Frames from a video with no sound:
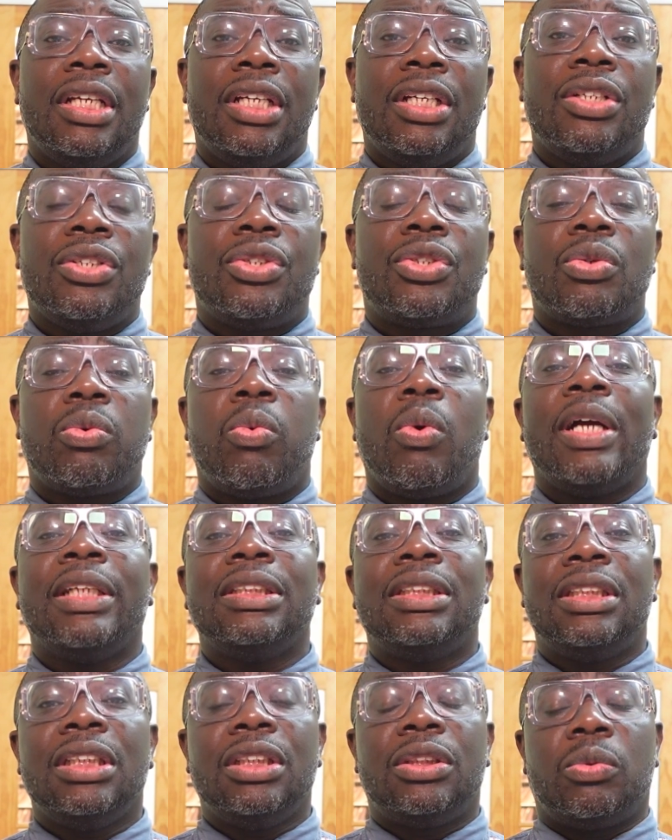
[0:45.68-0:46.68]
in
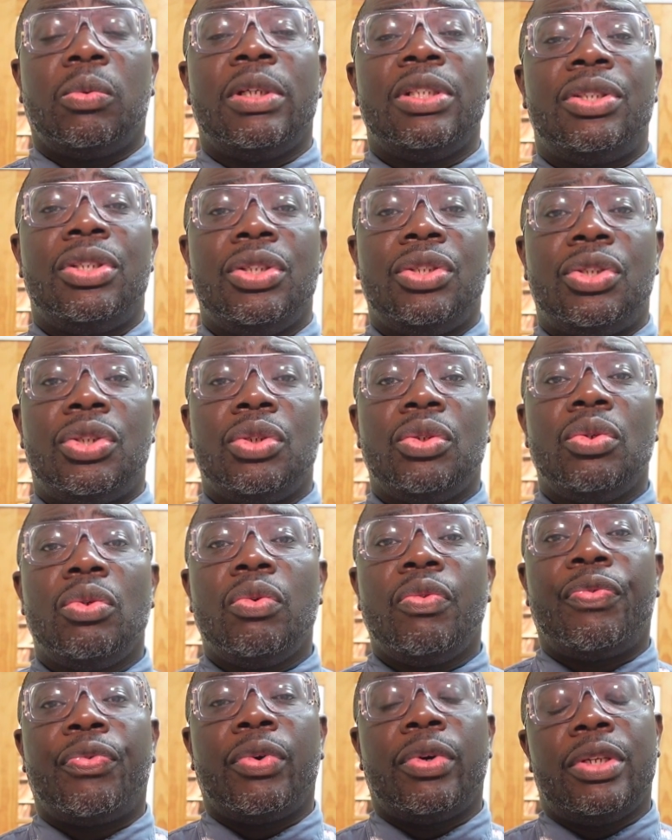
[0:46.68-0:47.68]

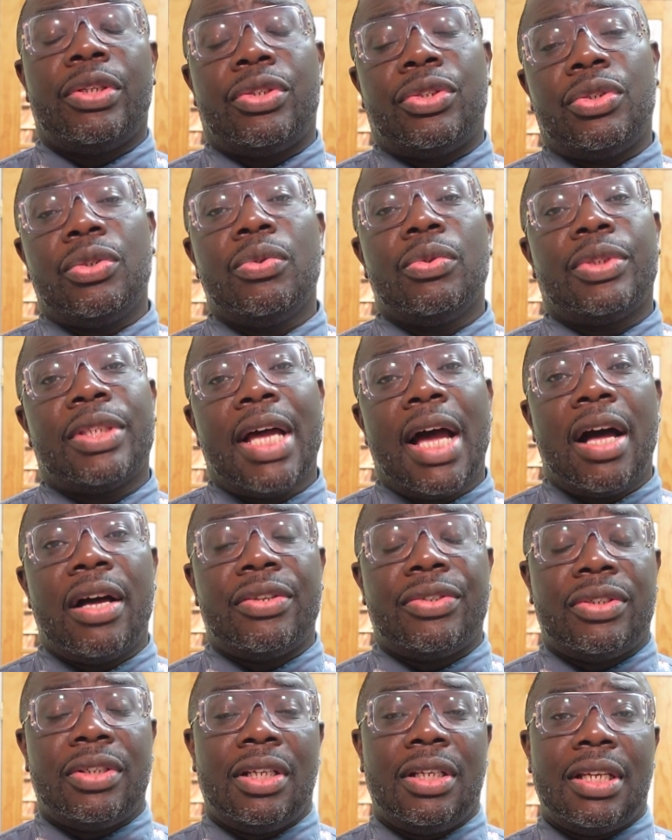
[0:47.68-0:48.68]
2022 for the
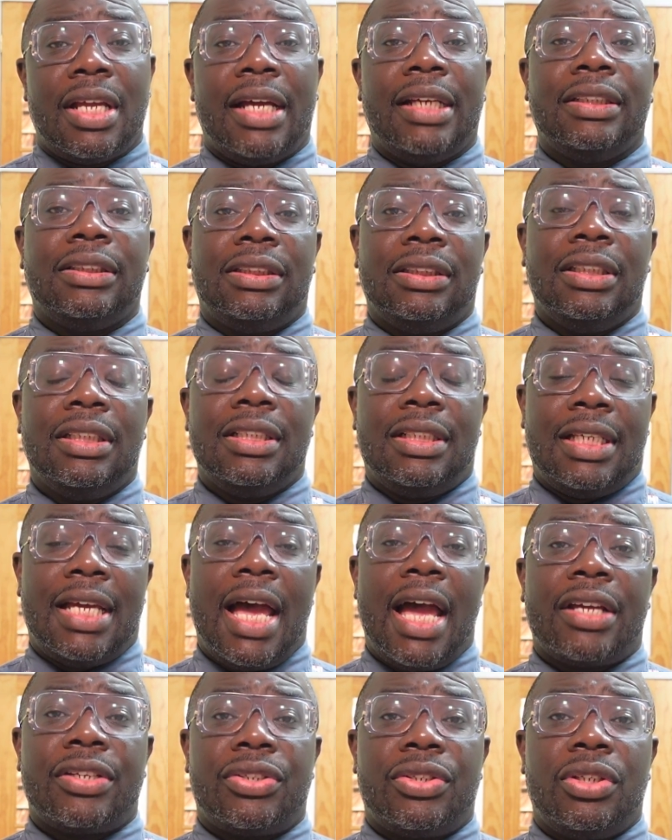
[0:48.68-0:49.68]
2019
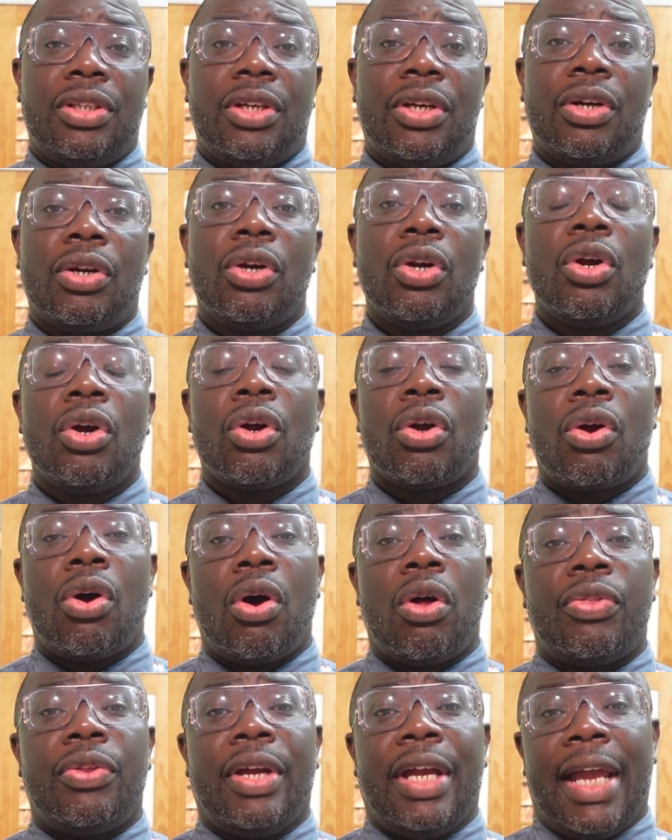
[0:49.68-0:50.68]
tax year
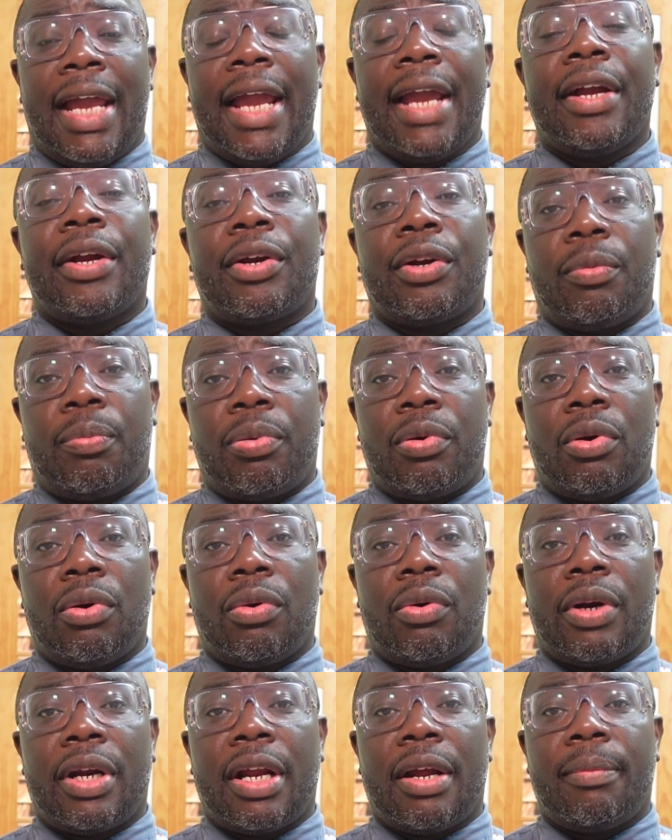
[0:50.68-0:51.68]
called the Anchor
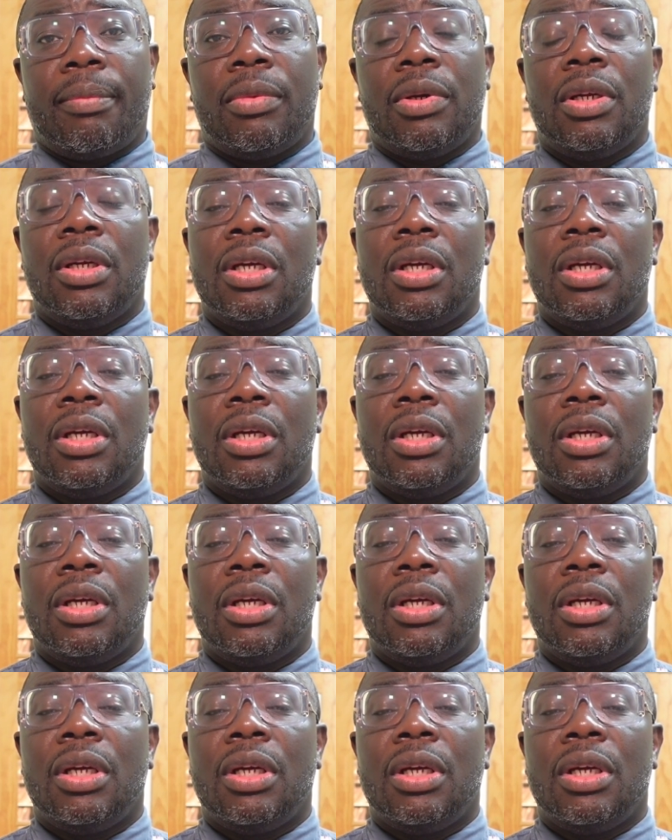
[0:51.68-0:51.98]
Program.